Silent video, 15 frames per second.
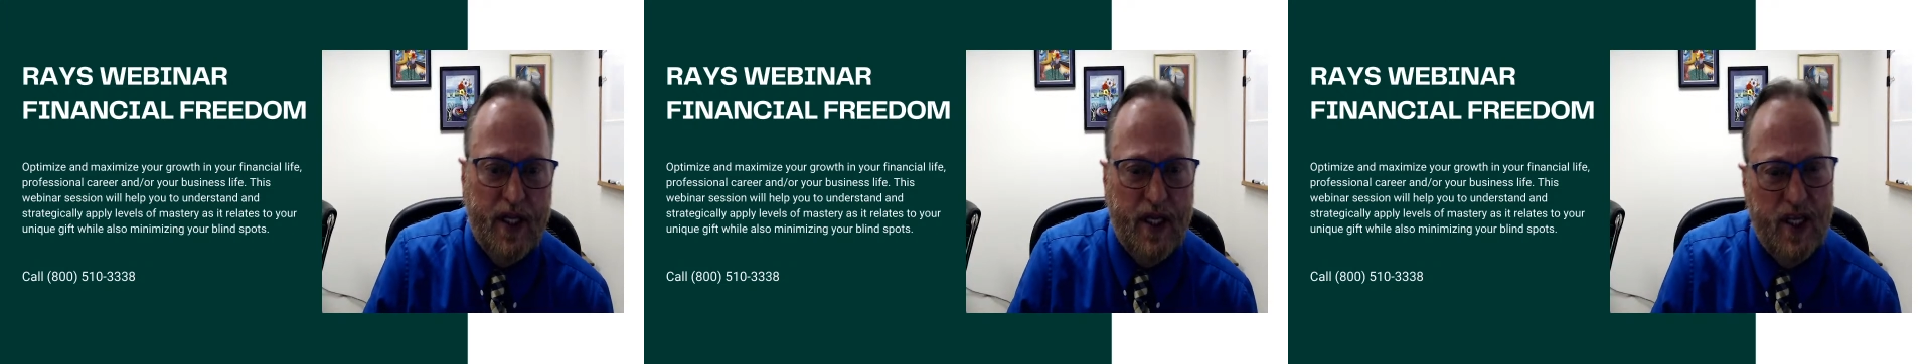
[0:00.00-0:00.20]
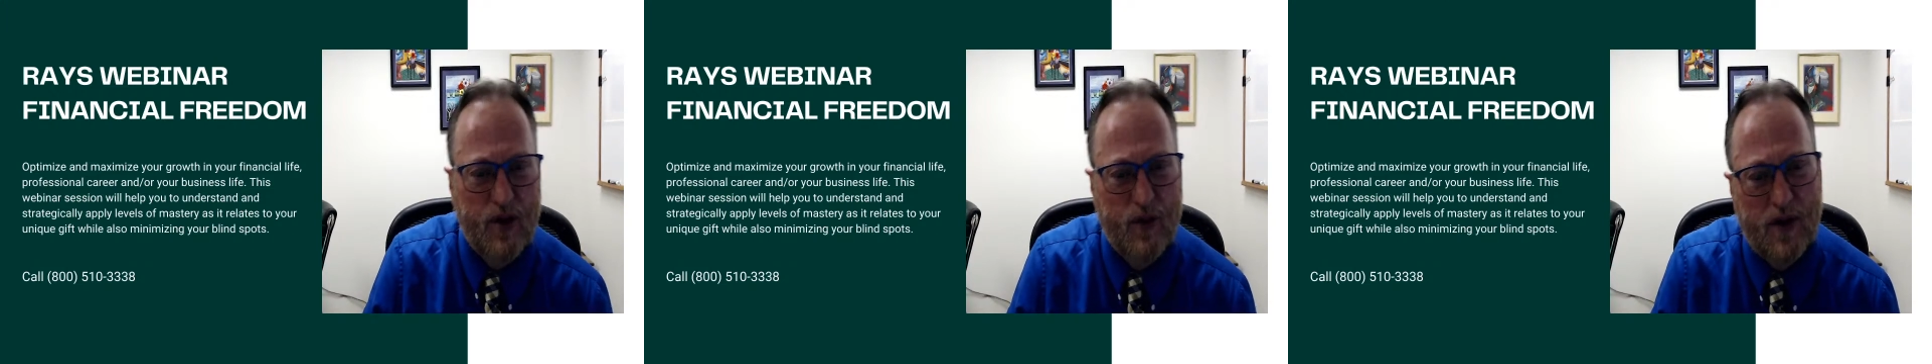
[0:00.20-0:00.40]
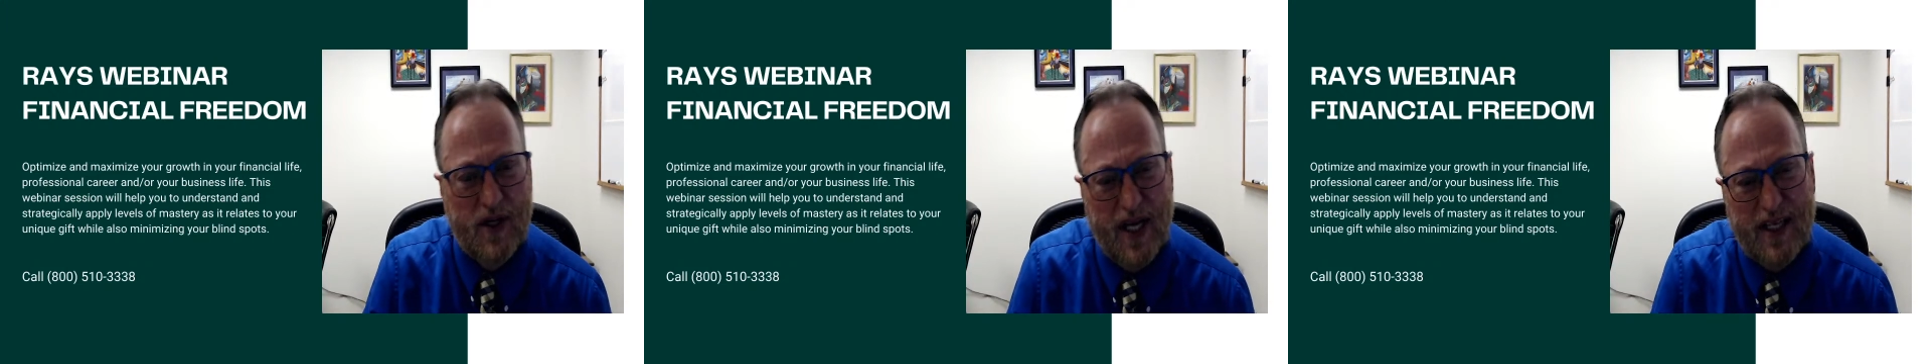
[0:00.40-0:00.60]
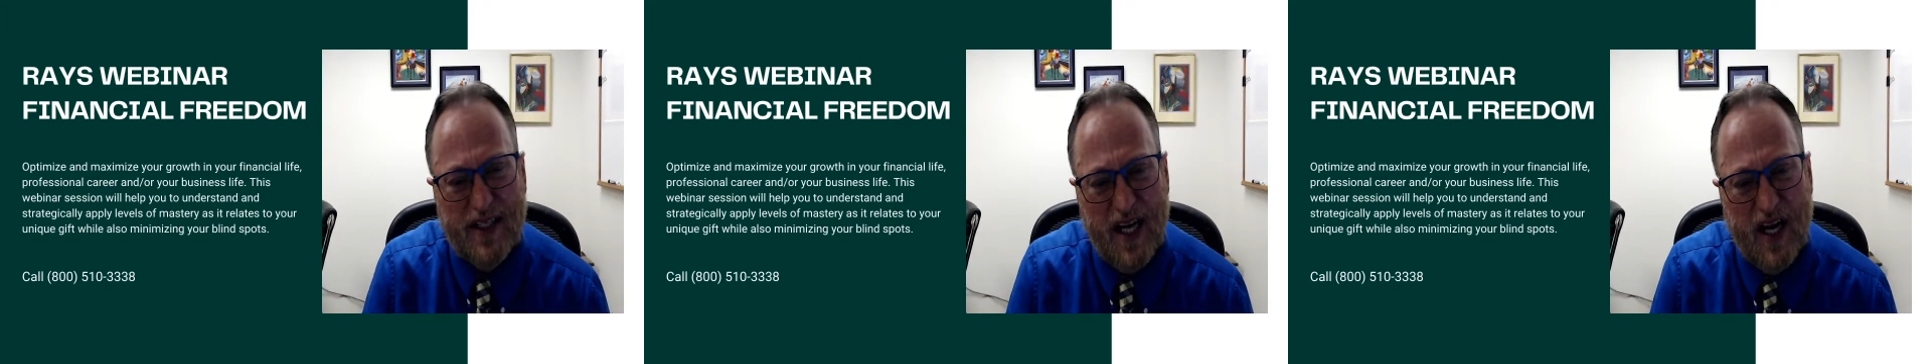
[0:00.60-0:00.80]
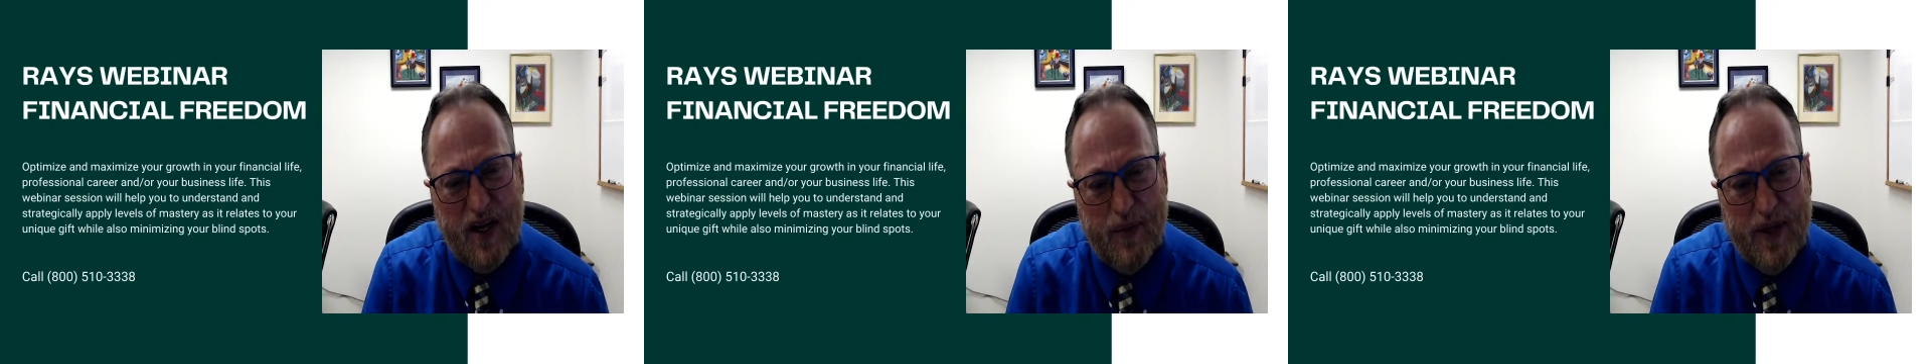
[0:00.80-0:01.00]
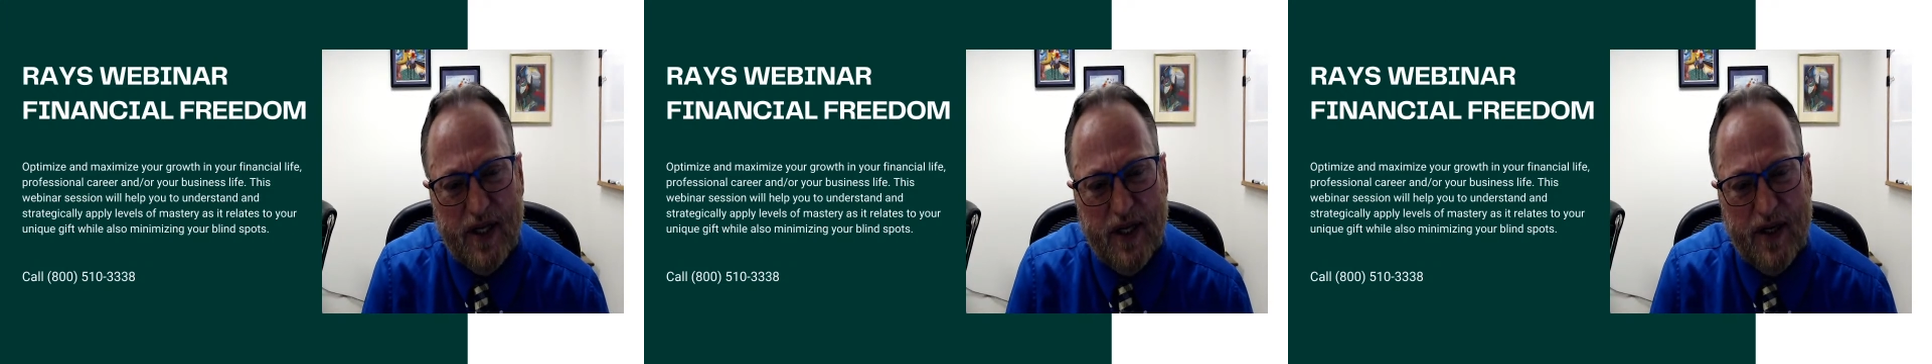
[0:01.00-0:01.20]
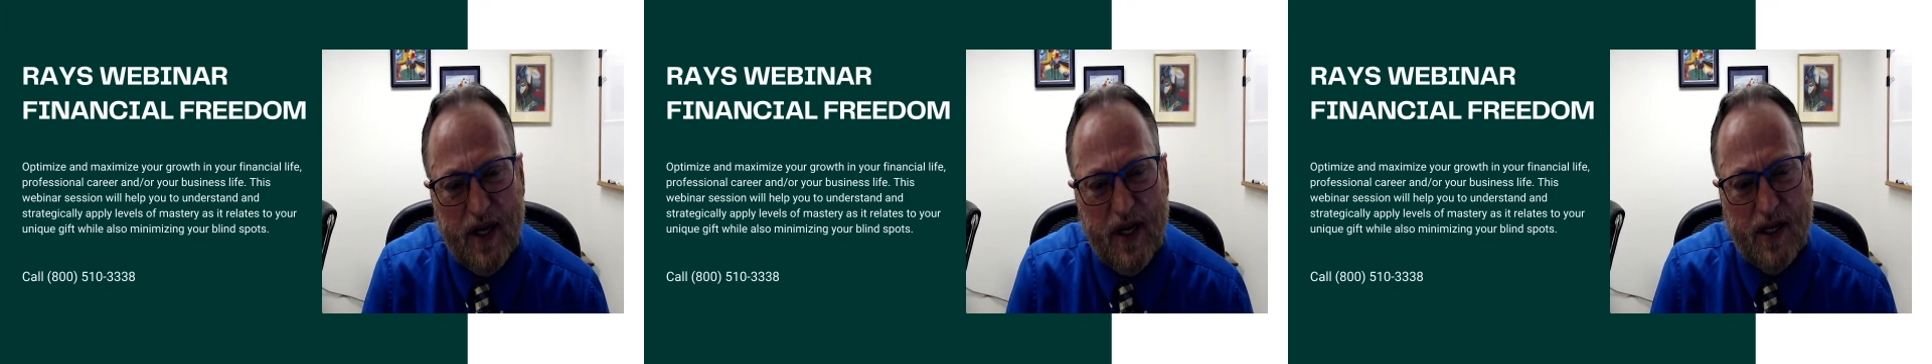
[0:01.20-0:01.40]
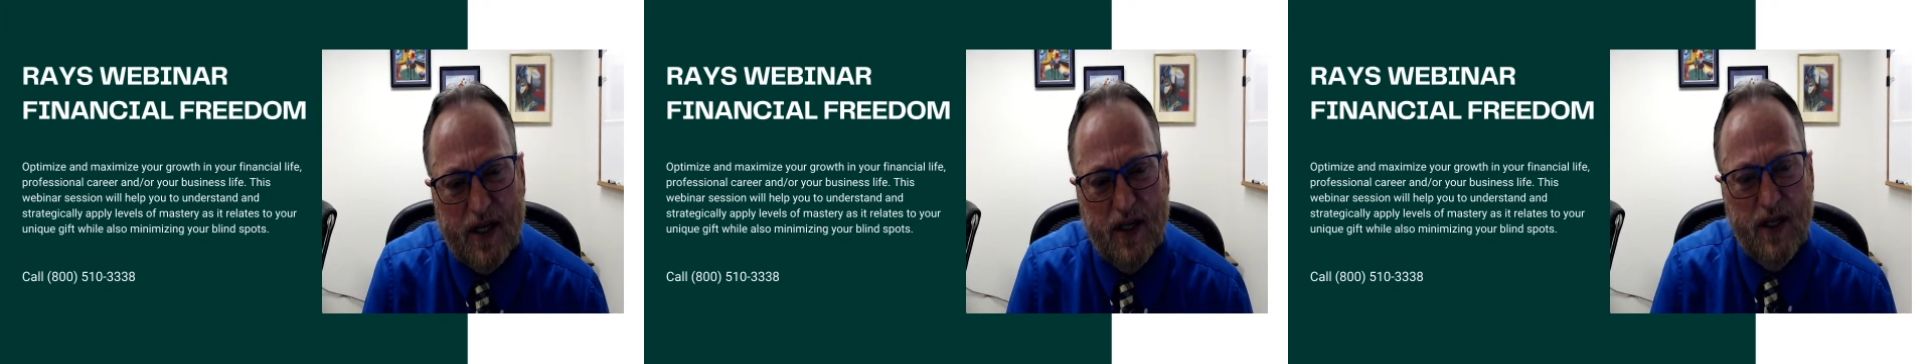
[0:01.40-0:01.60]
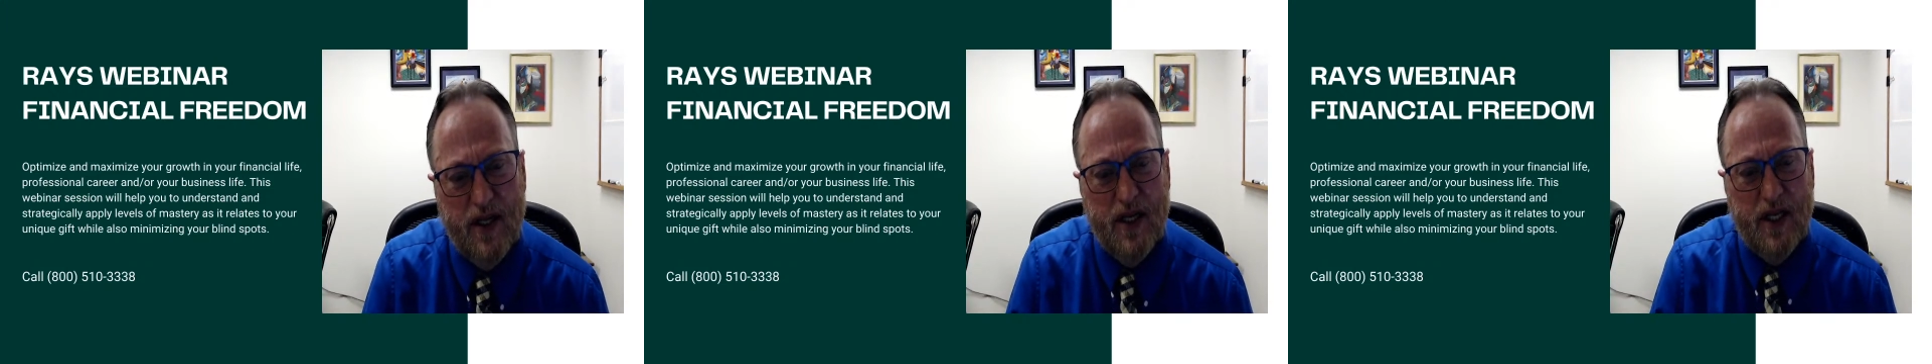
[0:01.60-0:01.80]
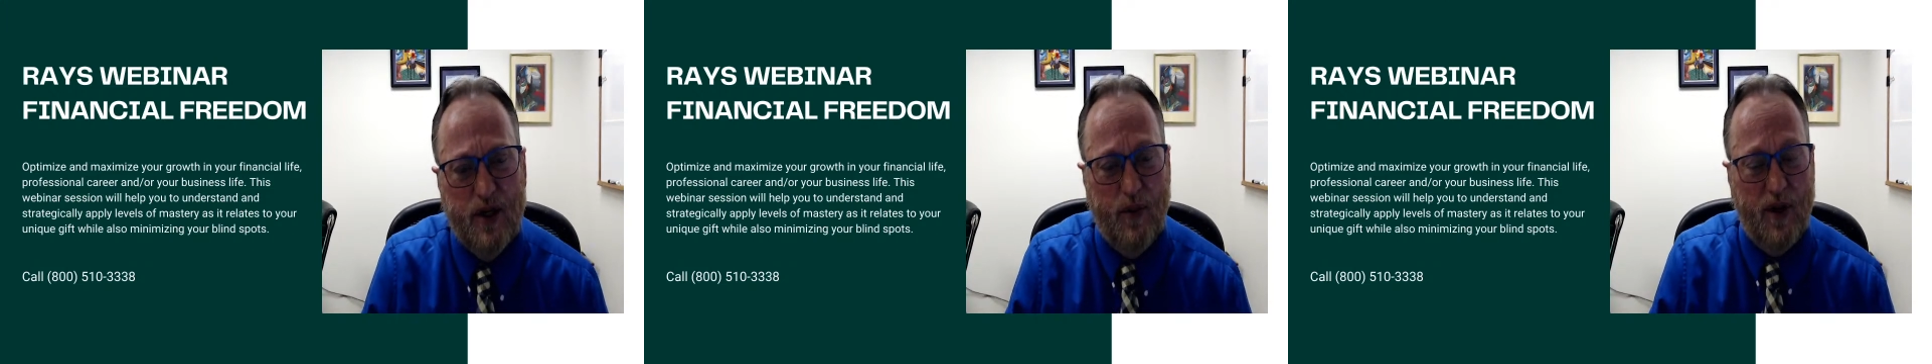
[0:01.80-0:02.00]
You got tired of being a duck?
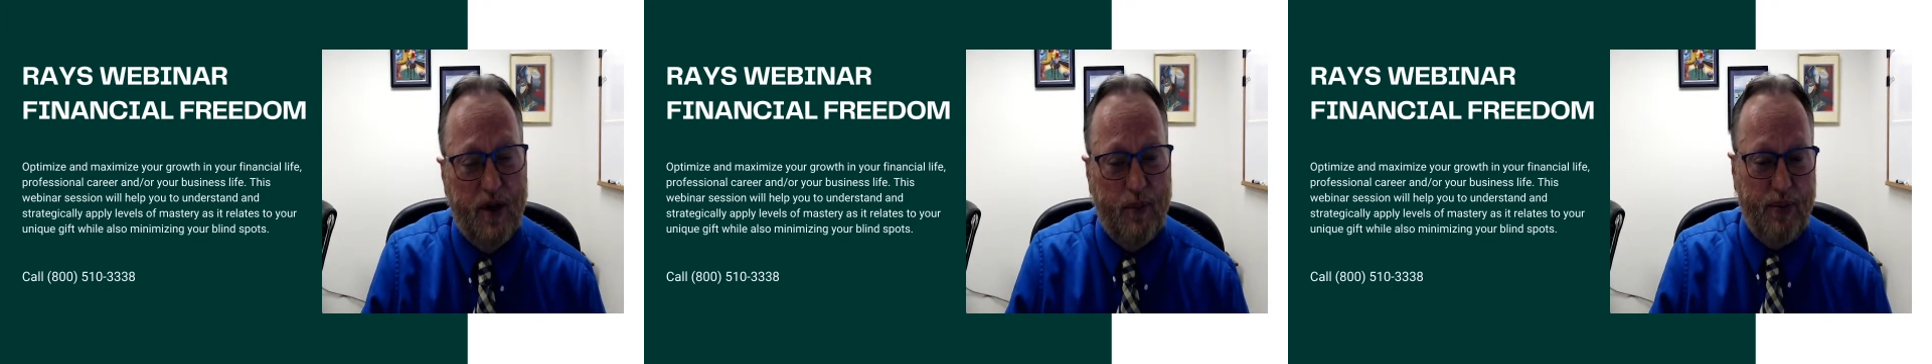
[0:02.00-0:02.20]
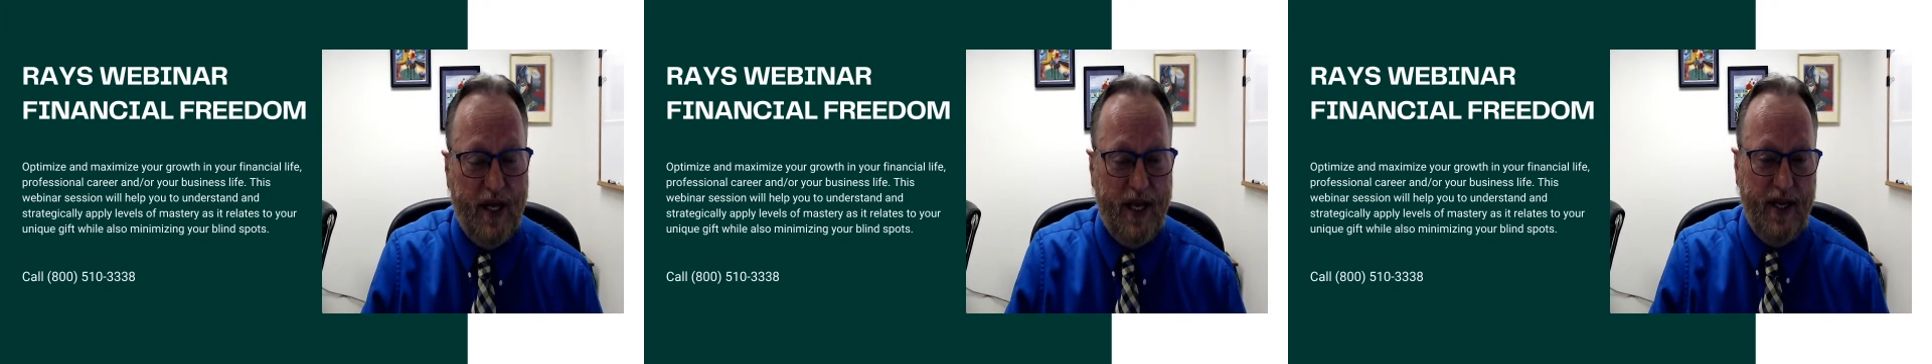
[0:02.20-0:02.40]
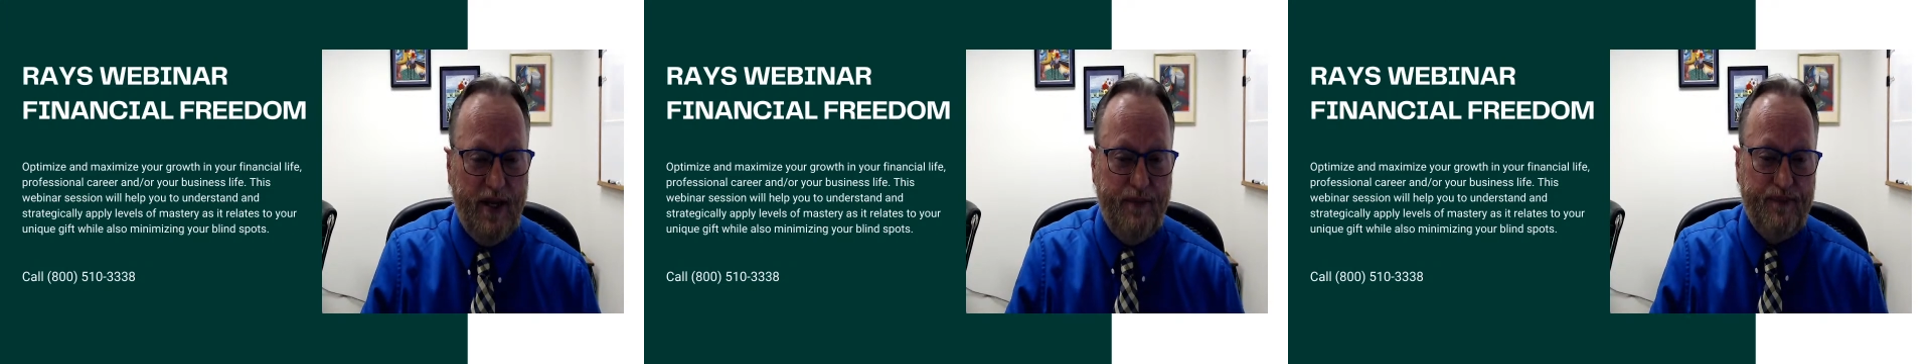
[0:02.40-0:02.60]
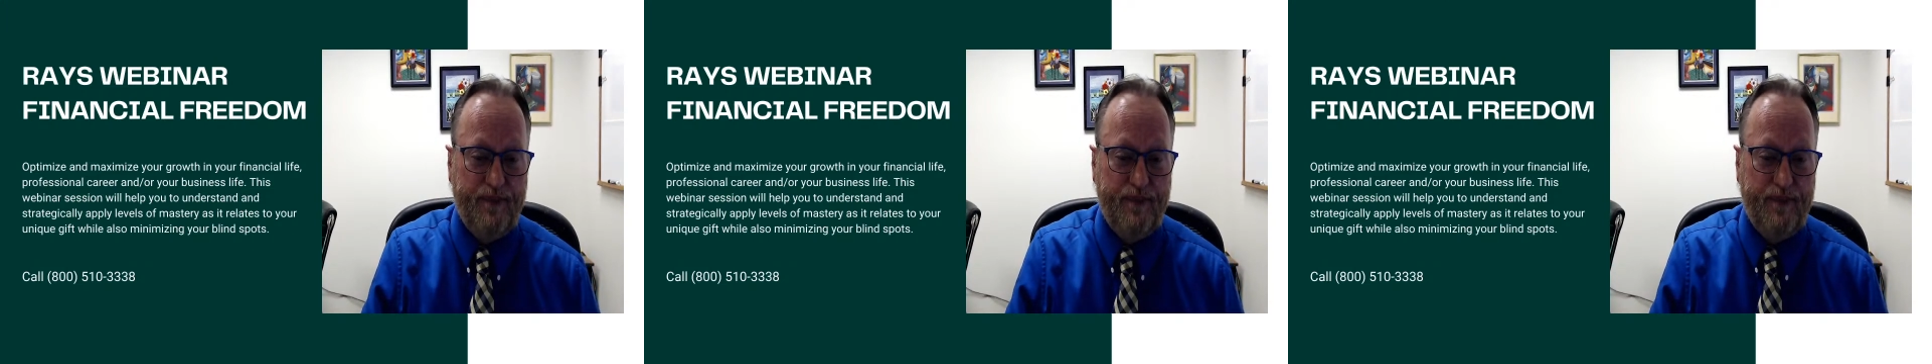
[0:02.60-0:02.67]
You want to play?